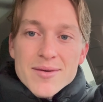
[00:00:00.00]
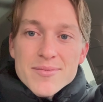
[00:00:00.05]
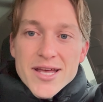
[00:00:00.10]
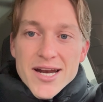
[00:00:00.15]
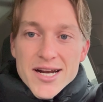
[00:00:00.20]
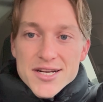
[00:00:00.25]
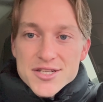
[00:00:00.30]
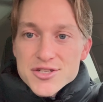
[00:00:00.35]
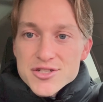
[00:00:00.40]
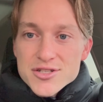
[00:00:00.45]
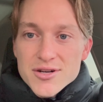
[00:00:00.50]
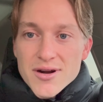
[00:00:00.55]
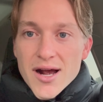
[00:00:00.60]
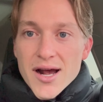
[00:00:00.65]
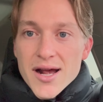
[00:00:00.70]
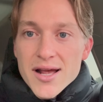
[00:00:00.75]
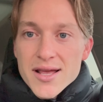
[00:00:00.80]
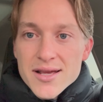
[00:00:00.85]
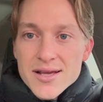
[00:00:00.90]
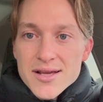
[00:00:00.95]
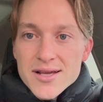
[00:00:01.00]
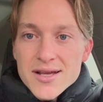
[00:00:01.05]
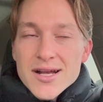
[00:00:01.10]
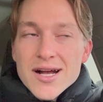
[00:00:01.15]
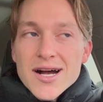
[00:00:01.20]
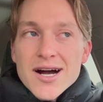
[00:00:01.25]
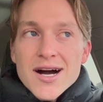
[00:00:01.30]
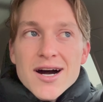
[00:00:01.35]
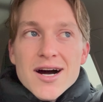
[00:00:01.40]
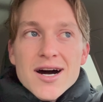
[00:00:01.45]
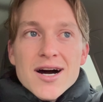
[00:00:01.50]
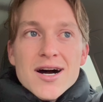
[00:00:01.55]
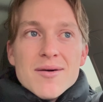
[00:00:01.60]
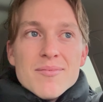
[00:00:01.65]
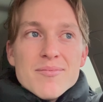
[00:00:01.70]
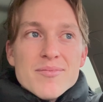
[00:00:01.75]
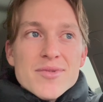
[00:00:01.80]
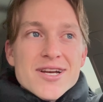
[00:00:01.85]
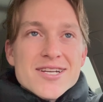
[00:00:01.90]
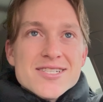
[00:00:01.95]
that I should try,
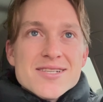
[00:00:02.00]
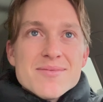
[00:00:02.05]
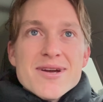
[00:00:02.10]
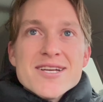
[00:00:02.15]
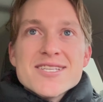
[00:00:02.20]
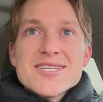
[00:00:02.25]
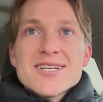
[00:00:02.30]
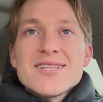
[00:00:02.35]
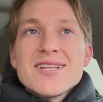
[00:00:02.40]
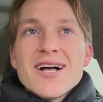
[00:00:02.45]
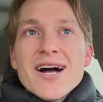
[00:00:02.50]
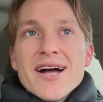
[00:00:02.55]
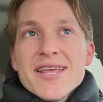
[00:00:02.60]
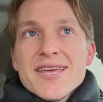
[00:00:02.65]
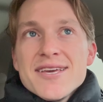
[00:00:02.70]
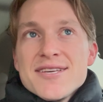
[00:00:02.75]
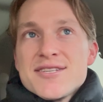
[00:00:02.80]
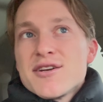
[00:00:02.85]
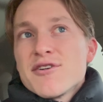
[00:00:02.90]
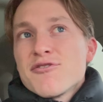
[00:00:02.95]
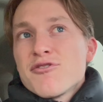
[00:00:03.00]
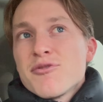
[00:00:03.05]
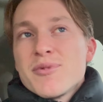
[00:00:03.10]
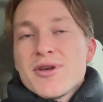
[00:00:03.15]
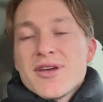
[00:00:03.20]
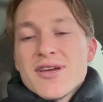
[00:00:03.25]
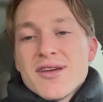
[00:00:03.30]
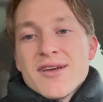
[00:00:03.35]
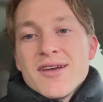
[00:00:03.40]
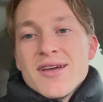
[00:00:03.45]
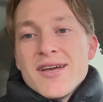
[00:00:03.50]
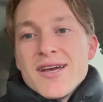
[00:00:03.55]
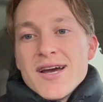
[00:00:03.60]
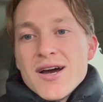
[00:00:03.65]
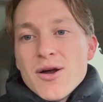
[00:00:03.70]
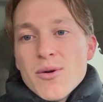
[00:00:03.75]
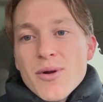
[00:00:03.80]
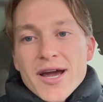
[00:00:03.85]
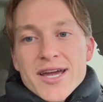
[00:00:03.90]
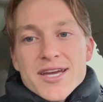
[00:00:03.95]
because it makes it a lot easier for me
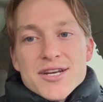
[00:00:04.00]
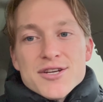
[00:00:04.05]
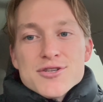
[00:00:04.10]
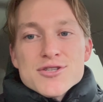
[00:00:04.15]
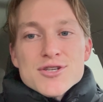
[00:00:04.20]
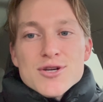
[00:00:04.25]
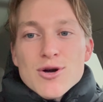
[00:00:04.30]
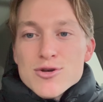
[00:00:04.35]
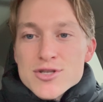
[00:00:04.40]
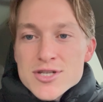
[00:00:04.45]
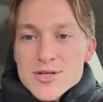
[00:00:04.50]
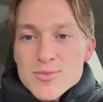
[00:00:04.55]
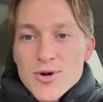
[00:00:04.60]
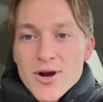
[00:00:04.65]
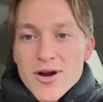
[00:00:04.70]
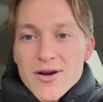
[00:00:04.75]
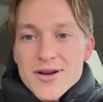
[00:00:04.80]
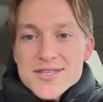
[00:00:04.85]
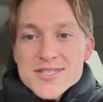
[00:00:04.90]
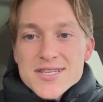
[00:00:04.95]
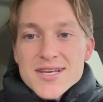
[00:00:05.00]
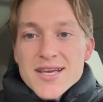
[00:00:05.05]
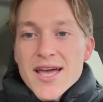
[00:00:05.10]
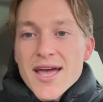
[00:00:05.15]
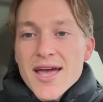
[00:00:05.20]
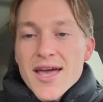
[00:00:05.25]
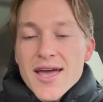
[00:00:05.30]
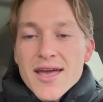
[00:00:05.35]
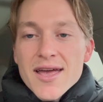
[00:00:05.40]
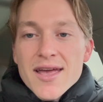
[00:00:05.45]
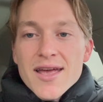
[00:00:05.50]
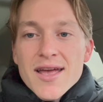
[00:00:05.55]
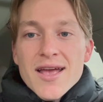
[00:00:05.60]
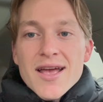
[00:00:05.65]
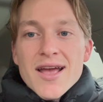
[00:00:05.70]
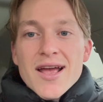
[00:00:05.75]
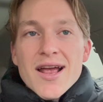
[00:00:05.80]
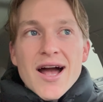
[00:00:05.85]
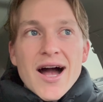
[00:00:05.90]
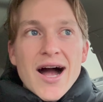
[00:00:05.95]
when I can just go somewhere and say, hey,
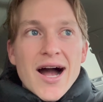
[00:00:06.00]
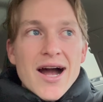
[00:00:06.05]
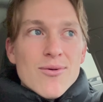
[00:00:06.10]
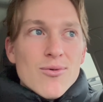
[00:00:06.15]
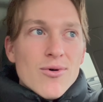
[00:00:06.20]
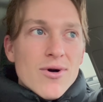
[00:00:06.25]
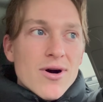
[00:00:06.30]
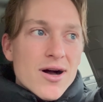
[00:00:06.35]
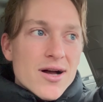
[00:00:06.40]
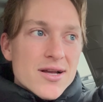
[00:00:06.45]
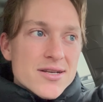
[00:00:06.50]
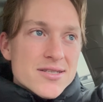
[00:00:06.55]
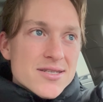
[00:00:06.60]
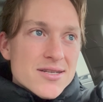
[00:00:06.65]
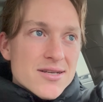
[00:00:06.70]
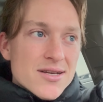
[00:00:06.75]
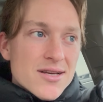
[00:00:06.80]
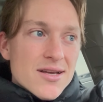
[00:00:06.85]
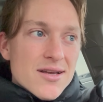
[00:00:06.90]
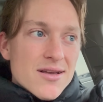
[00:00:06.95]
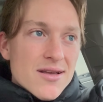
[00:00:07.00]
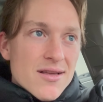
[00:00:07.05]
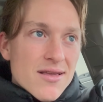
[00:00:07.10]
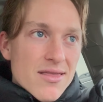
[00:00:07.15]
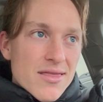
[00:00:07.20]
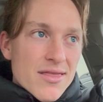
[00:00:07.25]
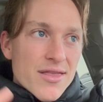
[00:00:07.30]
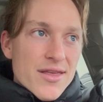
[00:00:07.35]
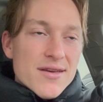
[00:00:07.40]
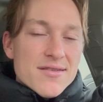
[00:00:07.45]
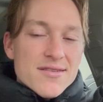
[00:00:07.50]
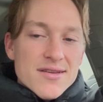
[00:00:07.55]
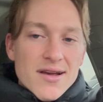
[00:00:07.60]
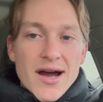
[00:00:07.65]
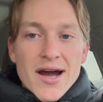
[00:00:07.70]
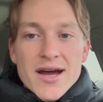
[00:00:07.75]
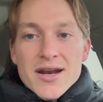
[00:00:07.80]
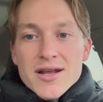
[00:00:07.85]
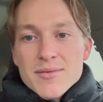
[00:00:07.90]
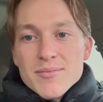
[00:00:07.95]
I want this
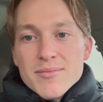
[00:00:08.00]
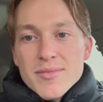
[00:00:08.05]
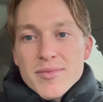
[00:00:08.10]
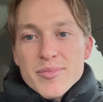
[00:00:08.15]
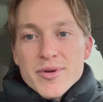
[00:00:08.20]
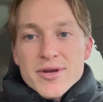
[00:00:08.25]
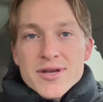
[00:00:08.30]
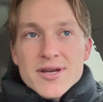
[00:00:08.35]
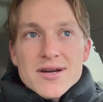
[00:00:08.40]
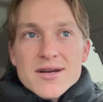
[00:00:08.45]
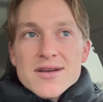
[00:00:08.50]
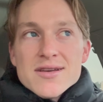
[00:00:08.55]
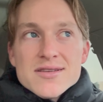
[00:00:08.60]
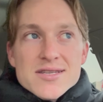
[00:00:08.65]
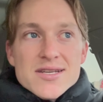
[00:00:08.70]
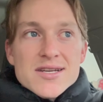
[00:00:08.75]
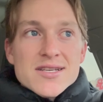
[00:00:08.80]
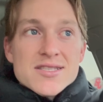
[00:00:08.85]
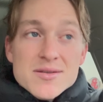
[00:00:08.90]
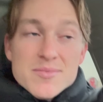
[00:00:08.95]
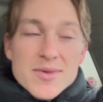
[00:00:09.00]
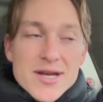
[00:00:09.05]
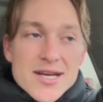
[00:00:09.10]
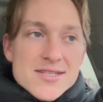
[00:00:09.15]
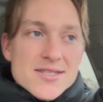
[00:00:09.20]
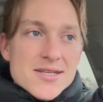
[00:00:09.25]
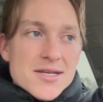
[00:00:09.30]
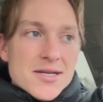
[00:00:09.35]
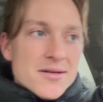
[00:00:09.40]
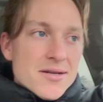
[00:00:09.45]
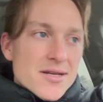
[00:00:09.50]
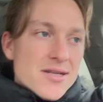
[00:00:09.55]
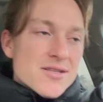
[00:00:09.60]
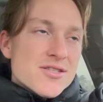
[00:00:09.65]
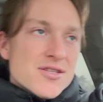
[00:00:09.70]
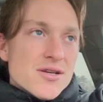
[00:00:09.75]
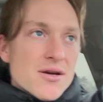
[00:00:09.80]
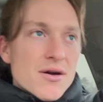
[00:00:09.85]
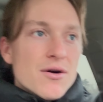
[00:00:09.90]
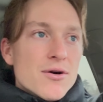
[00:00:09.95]
item because it's amazing. And
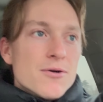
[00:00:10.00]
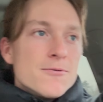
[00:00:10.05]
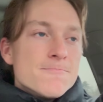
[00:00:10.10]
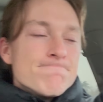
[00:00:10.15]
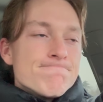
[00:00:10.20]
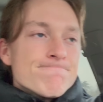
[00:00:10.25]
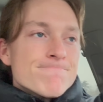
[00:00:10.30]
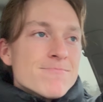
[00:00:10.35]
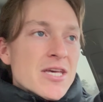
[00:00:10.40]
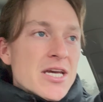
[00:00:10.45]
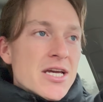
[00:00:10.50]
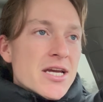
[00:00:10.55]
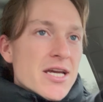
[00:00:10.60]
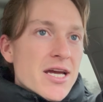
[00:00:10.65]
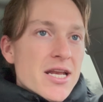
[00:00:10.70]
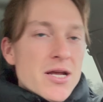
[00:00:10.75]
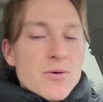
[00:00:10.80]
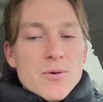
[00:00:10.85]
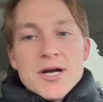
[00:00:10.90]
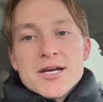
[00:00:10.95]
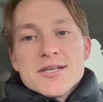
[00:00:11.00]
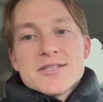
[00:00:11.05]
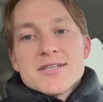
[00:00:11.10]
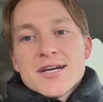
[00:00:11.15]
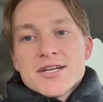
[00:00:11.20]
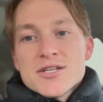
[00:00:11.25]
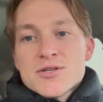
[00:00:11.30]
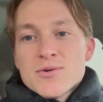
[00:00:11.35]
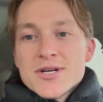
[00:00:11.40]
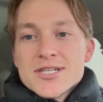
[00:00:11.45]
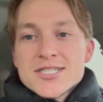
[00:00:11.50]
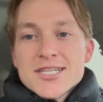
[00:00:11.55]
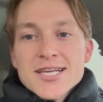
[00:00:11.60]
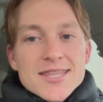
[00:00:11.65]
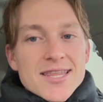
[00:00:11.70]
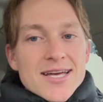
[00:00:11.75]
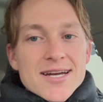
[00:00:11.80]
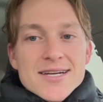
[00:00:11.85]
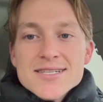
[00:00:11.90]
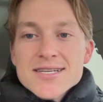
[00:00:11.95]
so anyways, I just want to say
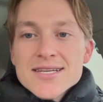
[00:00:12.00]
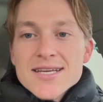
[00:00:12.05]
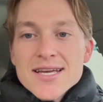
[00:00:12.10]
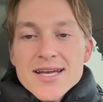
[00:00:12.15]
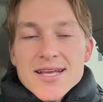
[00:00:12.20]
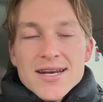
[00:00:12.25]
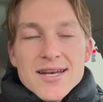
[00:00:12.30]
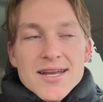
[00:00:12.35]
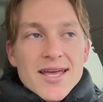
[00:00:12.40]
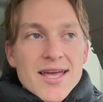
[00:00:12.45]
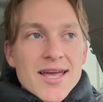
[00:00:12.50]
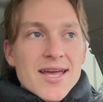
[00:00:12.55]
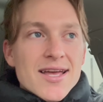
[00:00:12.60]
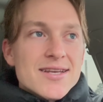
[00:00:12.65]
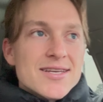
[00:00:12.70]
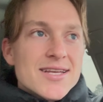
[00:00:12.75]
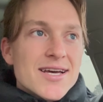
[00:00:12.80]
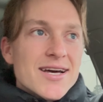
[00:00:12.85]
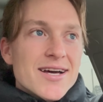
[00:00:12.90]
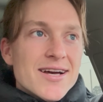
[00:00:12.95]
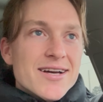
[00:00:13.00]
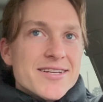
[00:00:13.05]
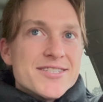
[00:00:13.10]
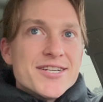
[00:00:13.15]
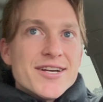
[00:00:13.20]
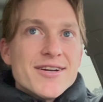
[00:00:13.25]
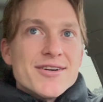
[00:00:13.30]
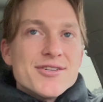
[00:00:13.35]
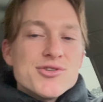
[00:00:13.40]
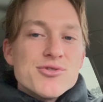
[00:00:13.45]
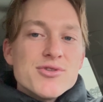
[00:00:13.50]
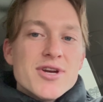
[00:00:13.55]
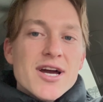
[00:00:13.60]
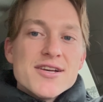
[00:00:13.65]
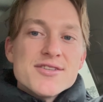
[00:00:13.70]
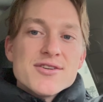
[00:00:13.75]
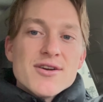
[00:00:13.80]
thanks again, and cheers. You guys are